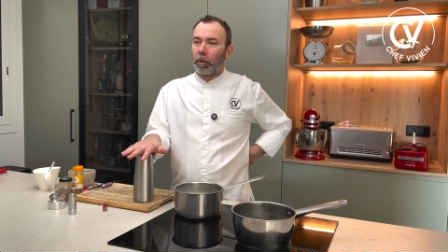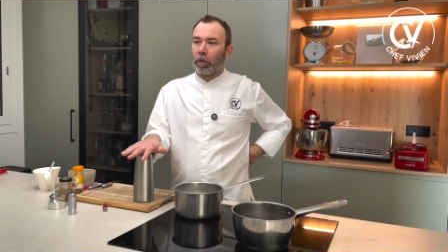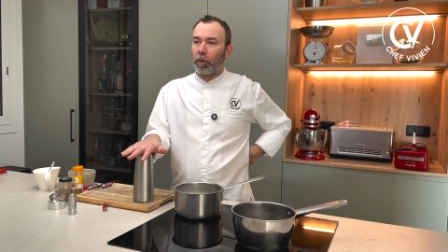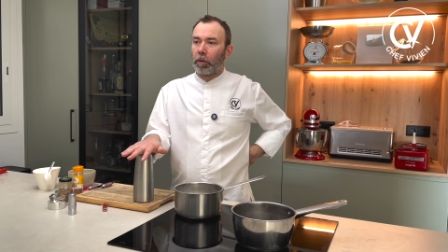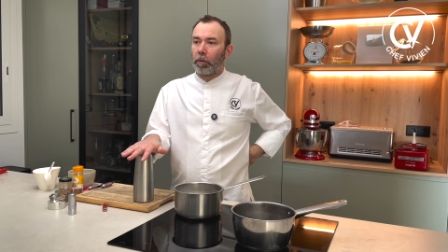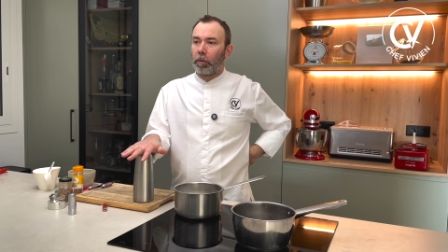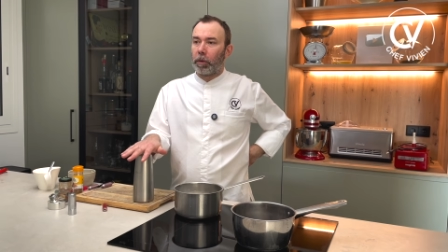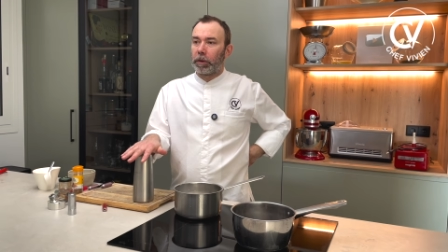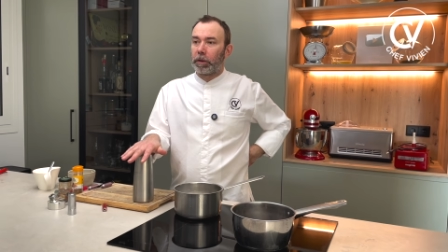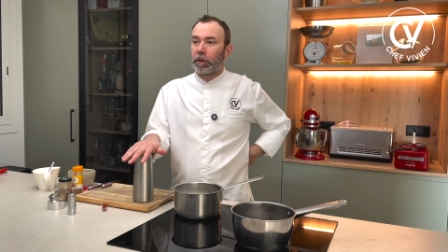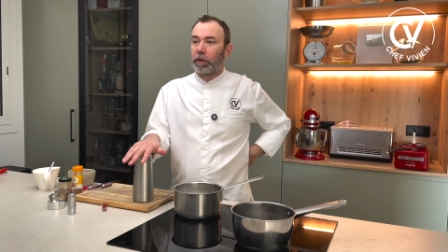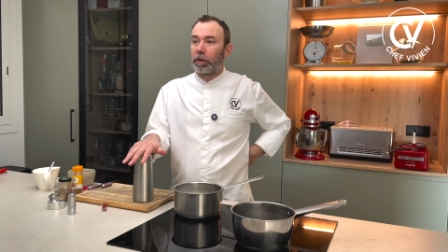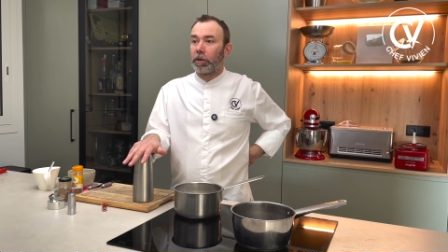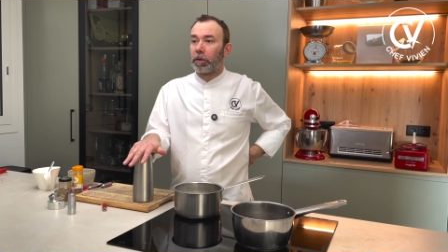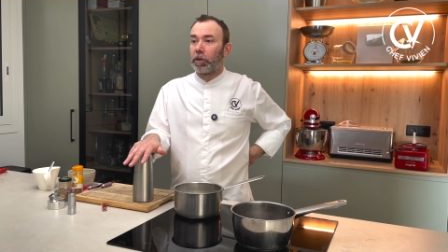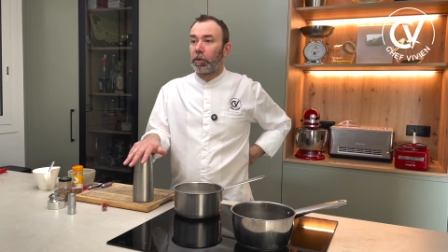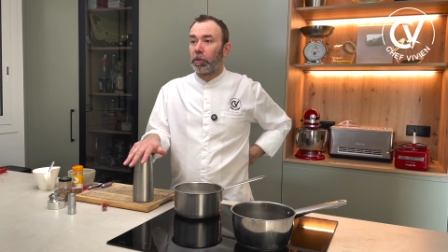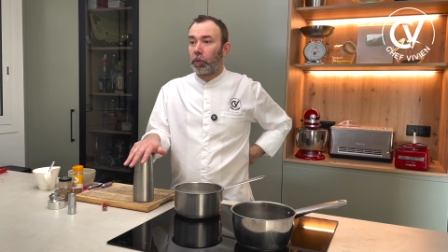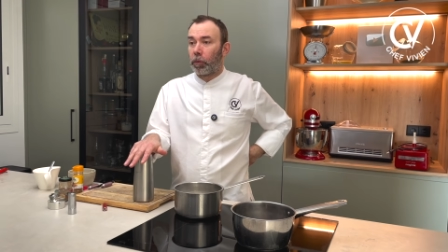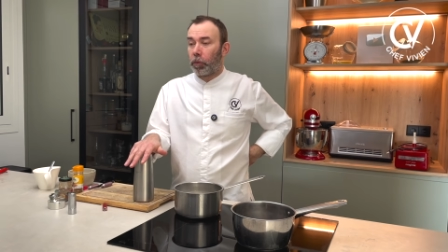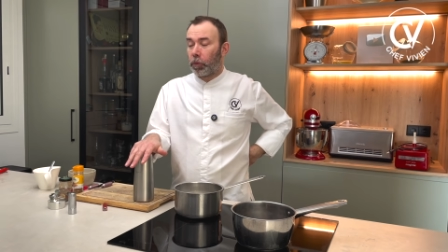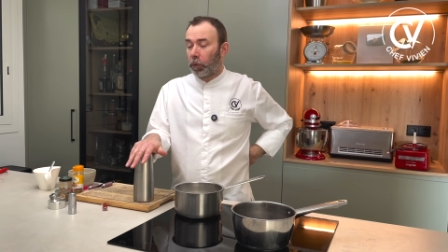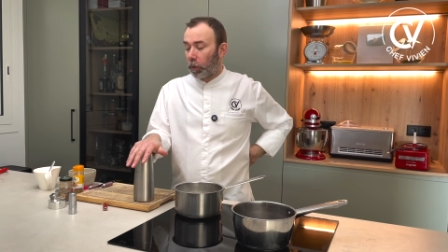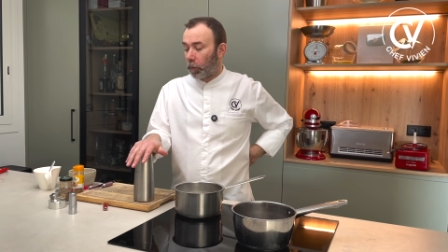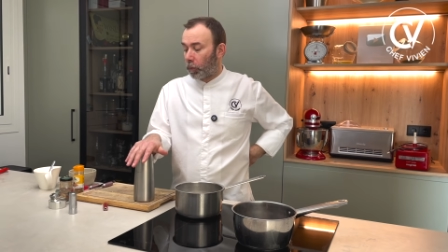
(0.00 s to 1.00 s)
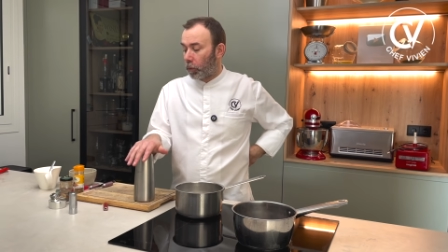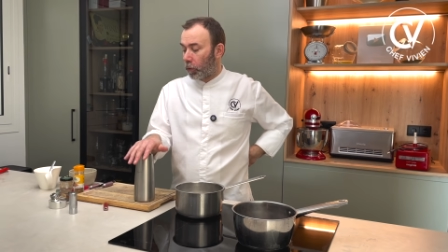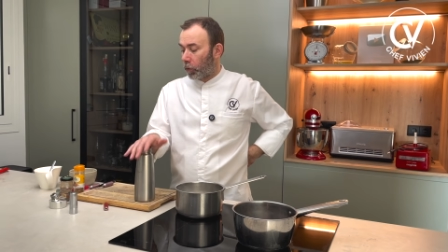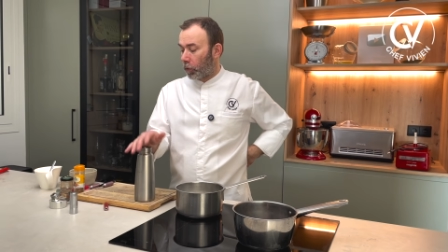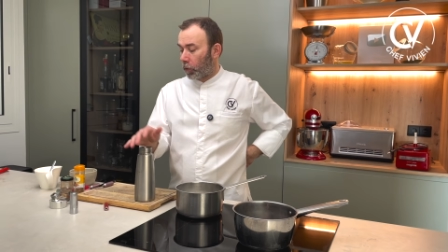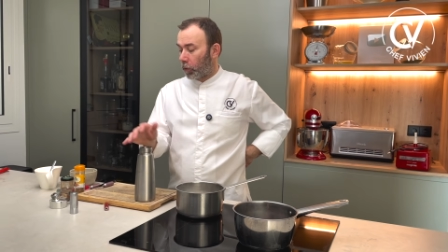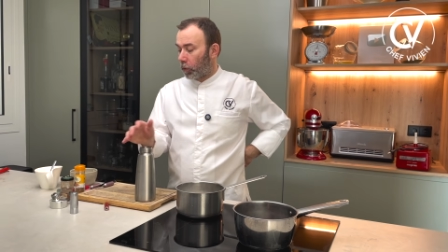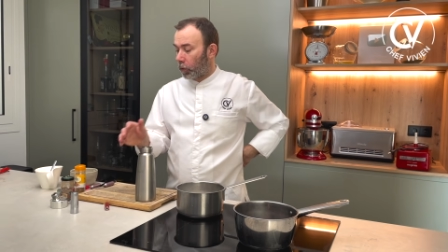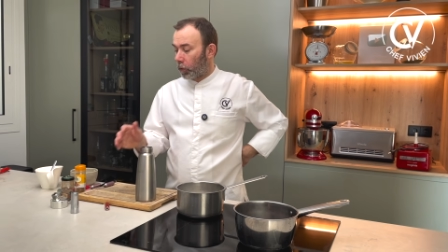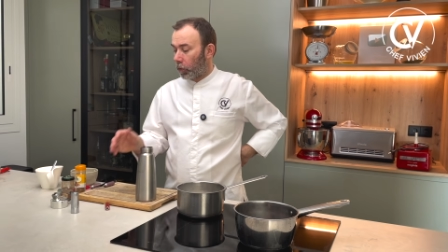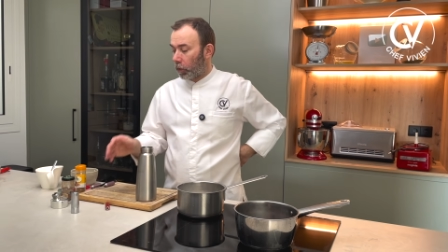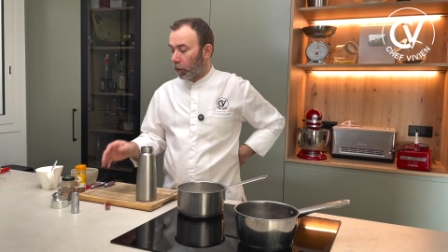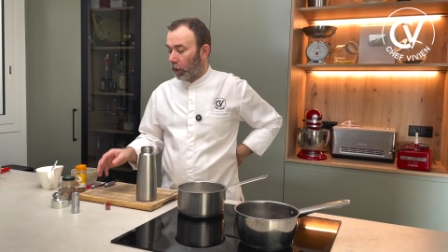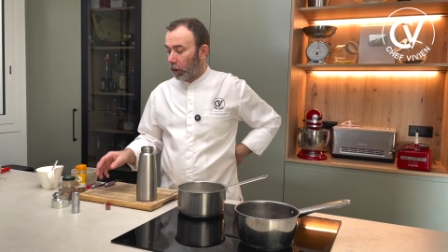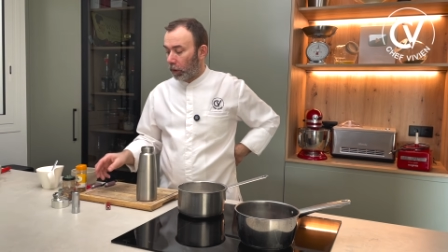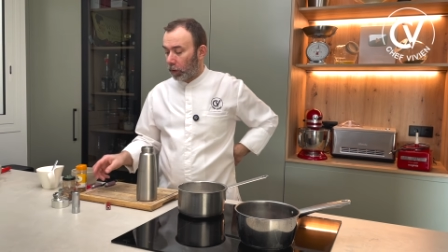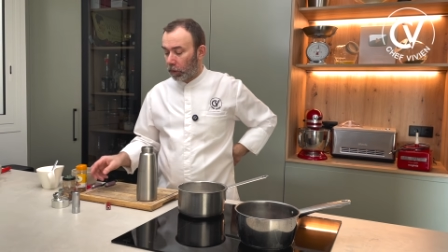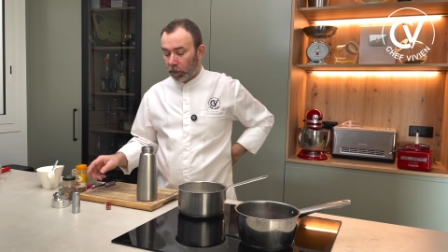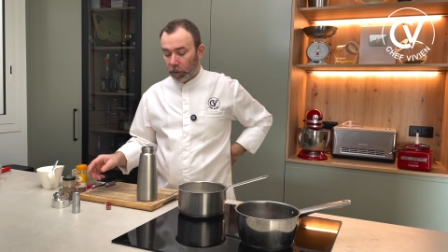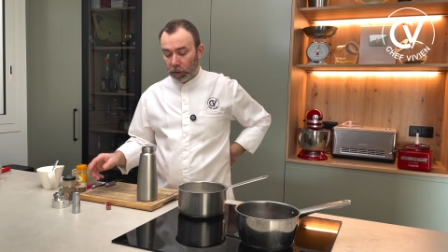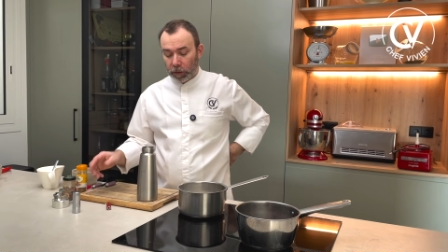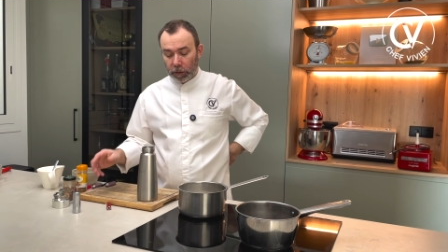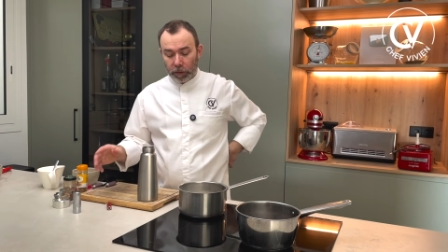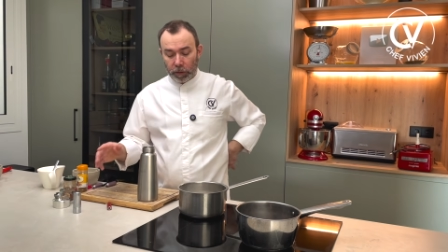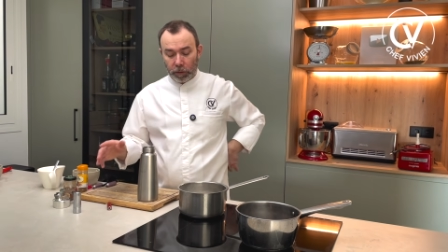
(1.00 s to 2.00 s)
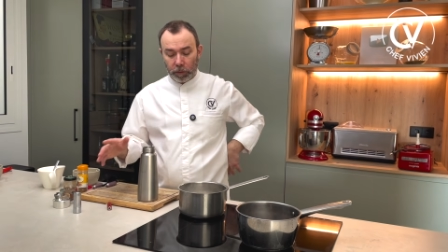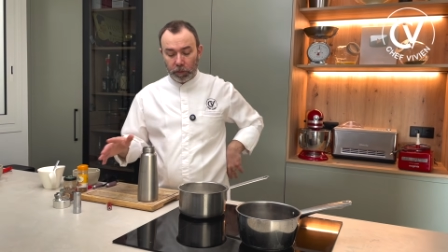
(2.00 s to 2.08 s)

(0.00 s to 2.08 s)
What is a whipper? It's